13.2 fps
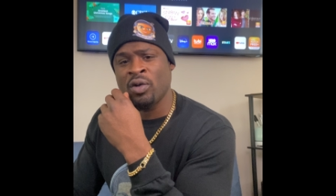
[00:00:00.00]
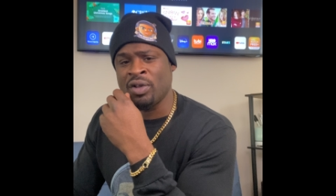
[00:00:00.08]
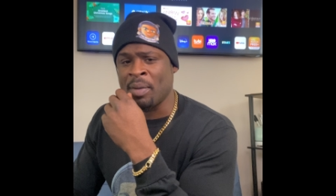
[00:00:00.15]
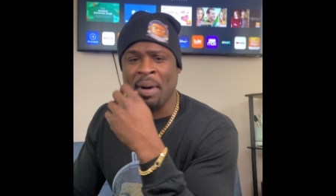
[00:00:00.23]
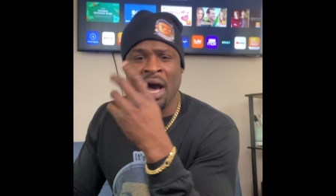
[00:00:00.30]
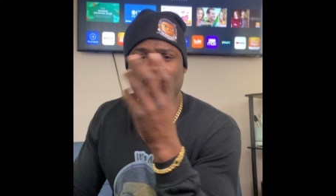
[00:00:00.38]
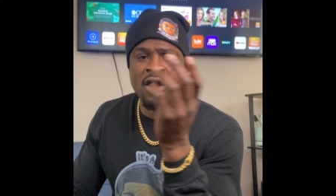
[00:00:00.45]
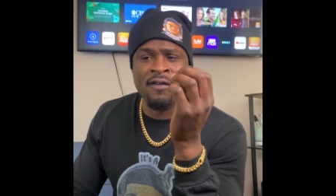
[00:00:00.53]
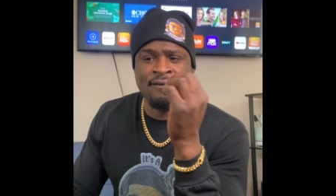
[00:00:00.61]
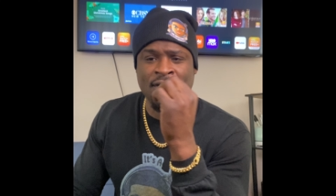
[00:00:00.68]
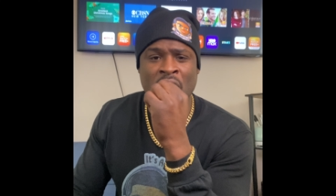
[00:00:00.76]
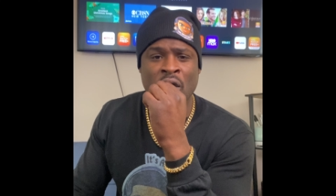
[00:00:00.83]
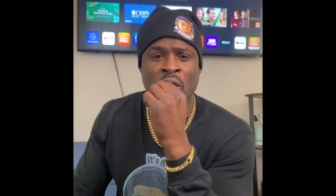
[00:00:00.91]
you bought her a
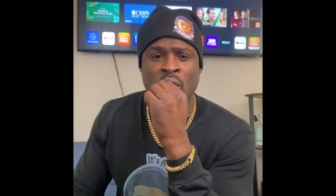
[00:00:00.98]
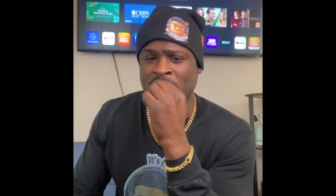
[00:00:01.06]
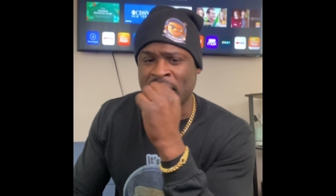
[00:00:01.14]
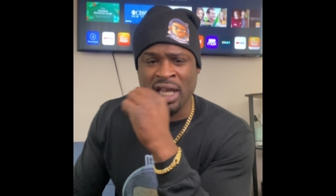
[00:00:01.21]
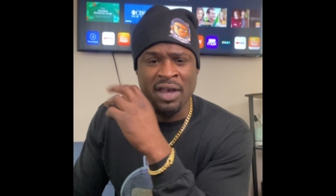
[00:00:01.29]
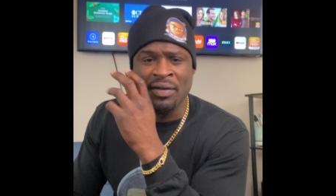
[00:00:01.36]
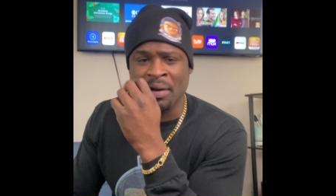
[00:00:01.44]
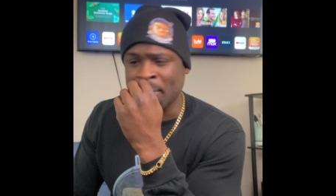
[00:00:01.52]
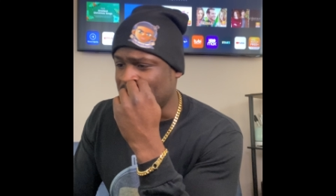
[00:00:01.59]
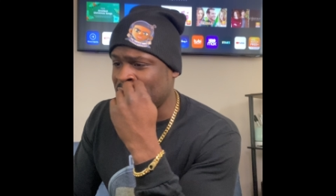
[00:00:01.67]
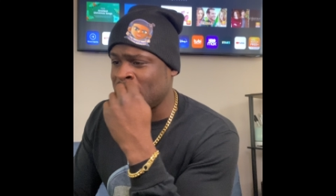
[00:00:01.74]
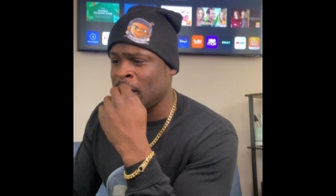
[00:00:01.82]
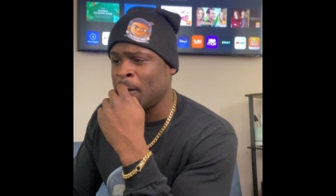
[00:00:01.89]
phone, you're giving her
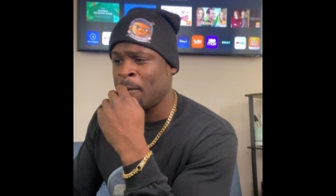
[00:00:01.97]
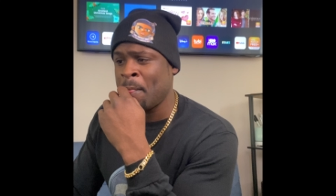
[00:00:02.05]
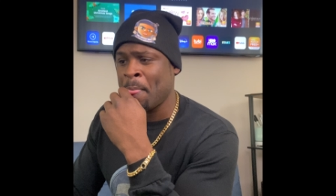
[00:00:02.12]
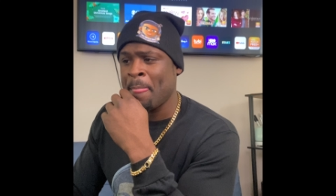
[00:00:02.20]
money.